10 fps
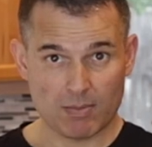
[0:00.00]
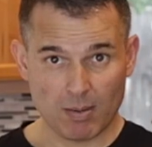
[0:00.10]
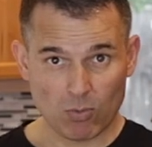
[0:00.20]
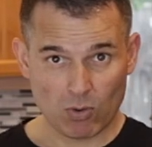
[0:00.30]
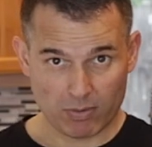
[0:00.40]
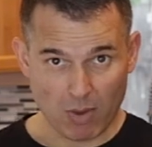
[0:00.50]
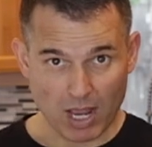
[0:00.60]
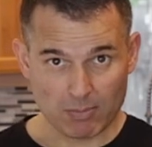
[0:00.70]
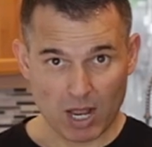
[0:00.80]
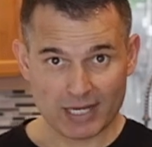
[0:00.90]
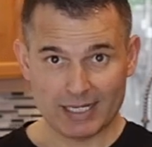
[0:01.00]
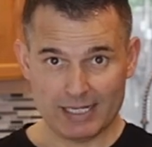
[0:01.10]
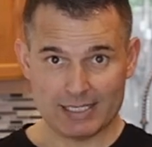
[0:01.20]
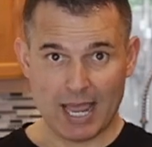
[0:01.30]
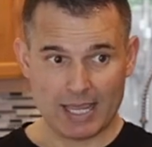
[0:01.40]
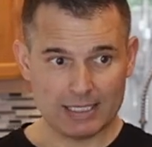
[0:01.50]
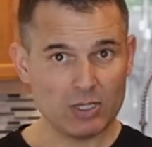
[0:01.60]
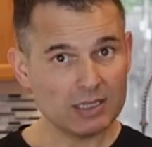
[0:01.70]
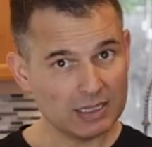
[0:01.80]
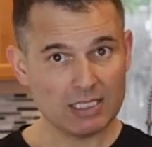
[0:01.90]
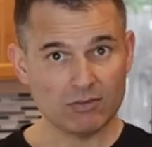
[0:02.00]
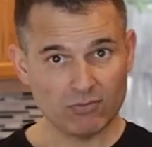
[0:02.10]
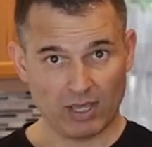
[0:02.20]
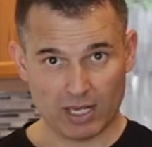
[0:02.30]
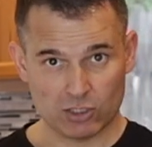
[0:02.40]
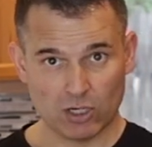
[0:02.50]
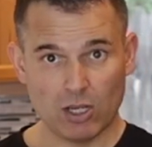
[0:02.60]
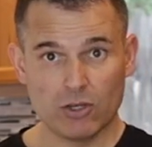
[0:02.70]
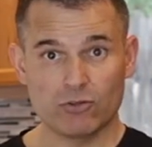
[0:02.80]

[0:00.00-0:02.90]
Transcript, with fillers: remember with mahi-mahi is that it's a lean fish,